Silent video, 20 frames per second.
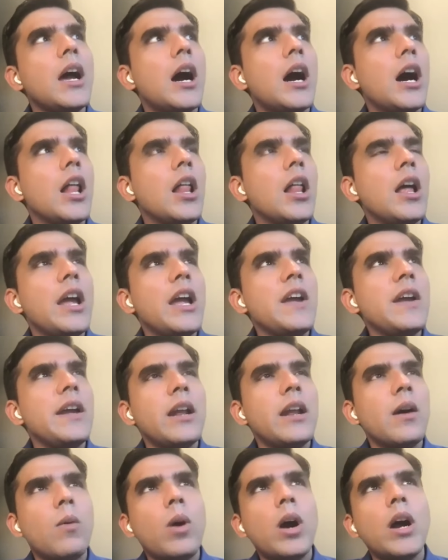Uh,
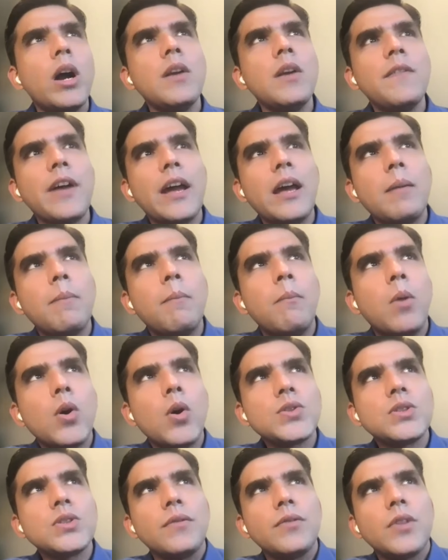in a world where
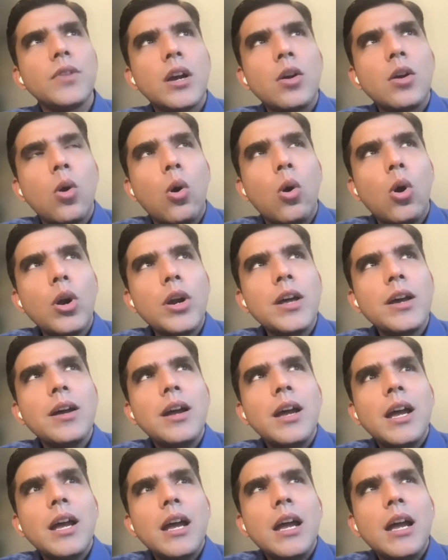most of the code